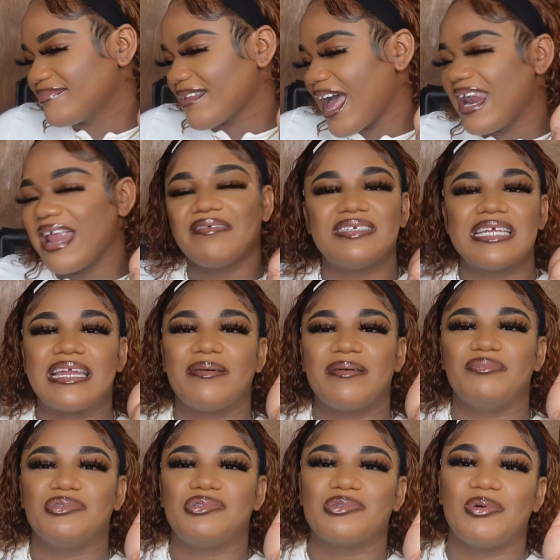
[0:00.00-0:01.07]
I love Jada
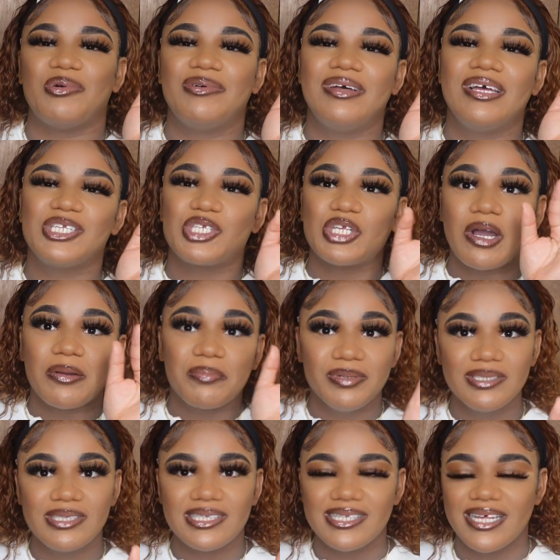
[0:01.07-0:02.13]
boots. So sock
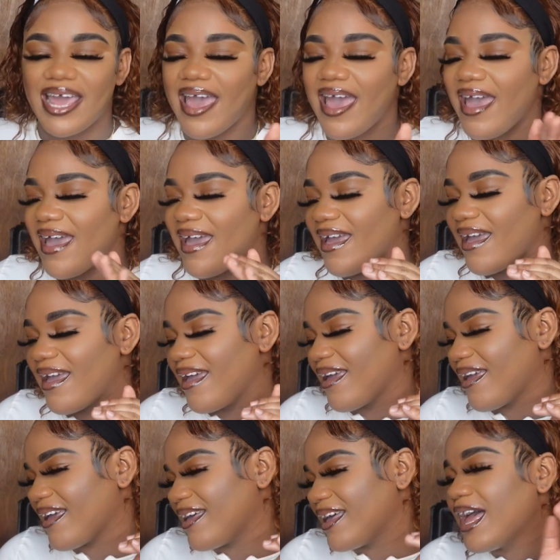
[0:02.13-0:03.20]
boots,
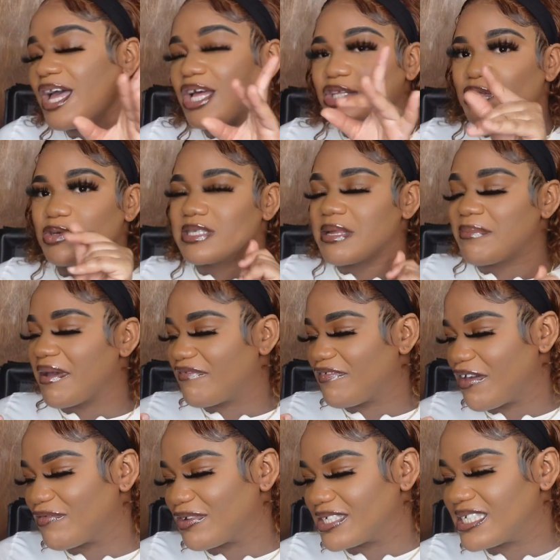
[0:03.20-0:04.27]
hey, those are my
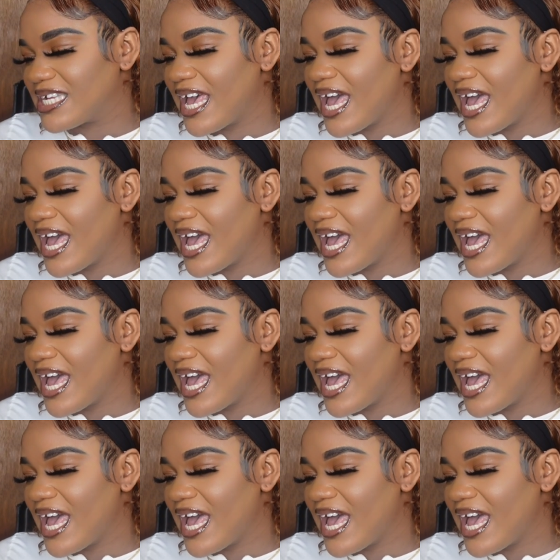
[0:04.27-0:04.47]
favorite.